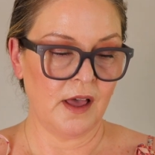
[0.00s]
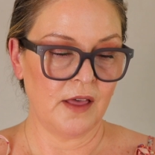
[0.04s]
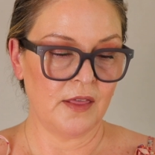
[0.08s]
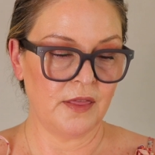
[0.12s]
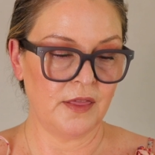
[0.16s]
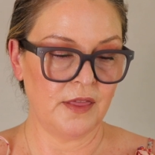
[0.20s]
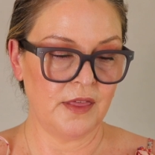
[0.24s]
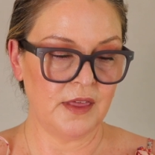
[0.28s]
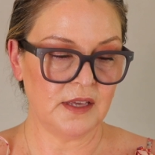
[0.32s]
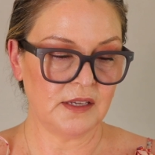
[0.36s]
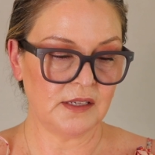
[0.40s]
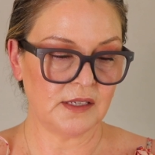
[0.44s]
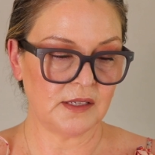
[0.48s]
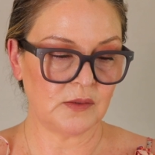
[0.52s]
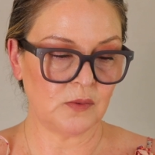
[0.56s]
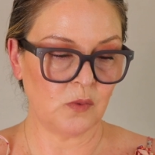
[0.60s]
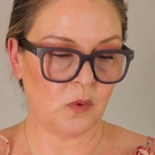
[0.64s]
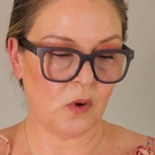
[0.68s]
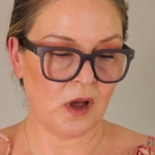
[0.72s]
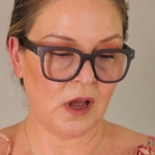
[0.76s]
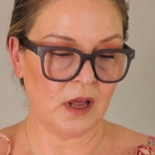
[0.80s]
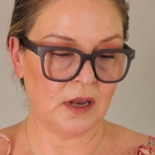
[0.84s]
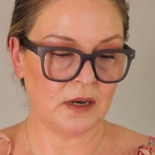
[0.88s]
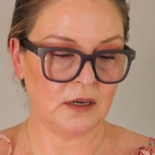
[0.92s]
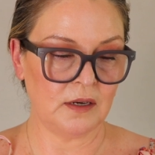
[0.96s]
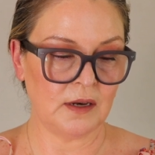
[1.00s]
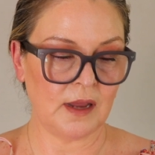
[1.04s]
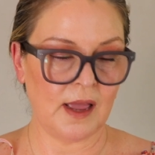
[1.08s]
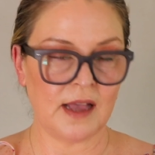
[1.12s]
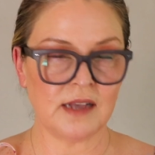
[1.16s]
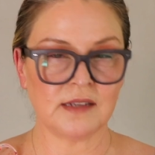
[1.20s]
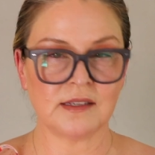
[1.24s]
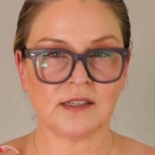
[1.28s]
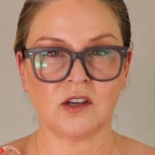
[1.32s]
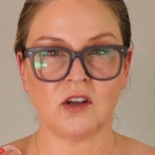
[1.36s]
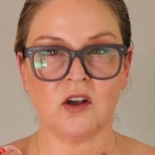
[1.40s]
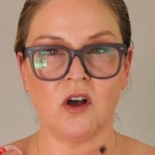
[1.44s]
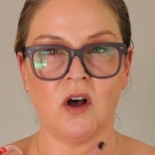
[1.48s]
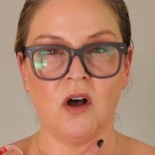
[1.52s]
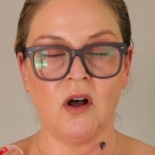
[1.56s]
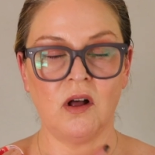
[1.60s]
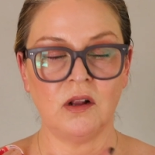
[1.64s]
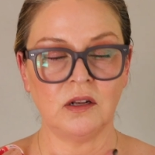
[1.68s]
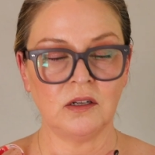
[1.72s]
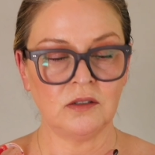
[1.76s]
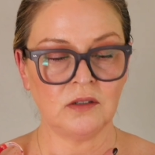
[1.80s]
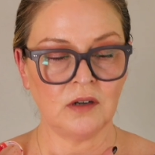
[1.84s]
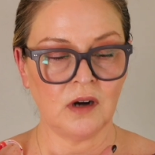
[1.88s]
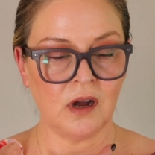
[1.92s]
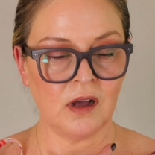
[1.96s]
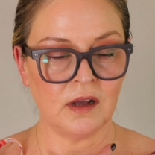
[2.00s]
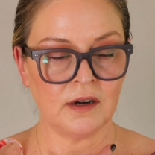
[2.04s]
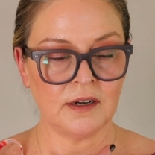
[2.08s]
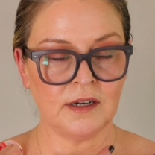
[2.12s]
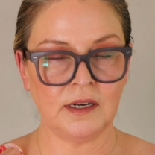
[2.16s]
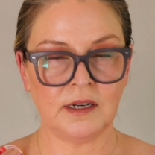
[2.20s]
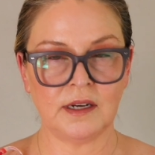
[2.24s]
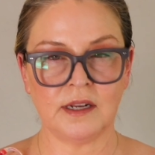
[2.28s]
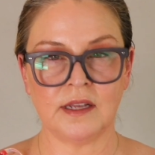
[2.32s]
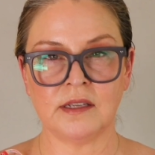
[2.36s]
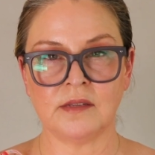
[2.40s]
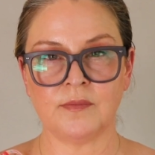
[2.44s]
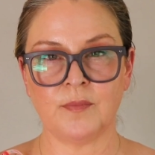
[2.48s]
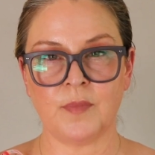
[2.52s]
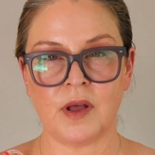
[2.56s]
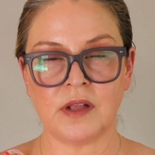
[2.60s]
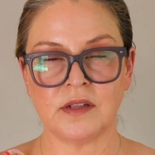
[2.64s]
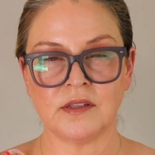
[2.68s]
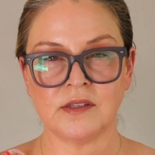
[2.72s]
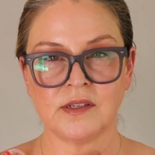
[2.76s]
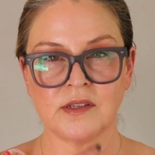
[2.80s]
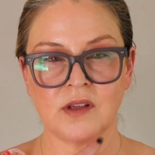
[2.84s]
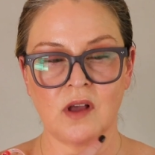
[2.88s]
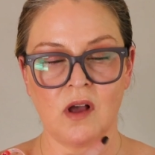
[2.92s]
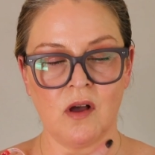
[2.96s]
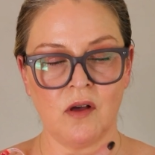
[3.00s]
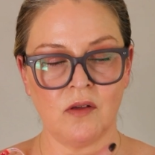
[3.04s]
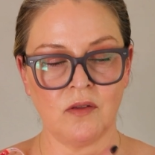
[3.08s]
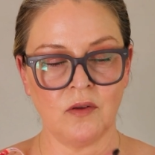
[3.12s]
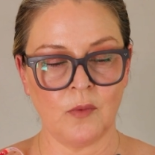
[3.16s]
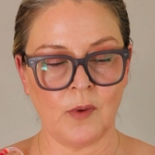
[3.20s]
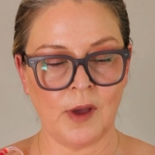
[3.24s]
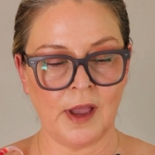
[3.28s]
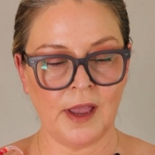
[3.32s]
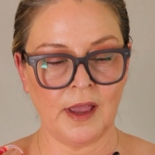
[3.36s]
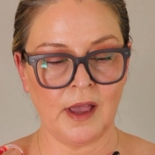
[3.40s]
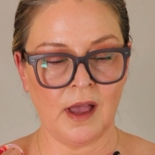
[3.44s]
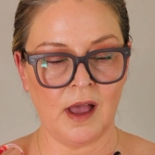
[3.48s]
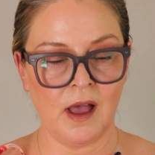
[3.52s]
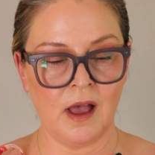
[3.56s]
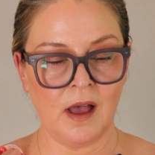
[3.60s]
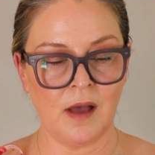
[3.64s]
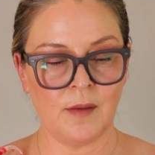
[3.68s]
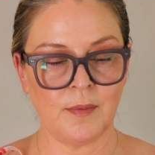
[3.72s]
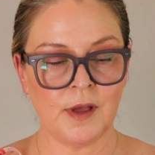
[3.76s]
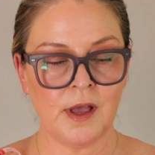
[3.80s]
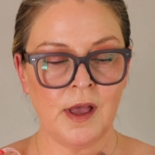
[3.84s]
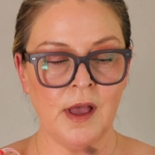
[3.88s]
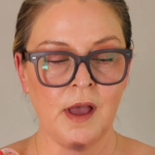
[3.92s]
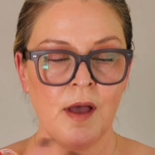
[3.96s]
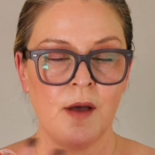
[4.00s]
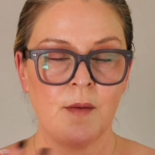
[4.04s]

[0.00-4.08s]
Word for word: This one has a collar on it, it buttons all the way up,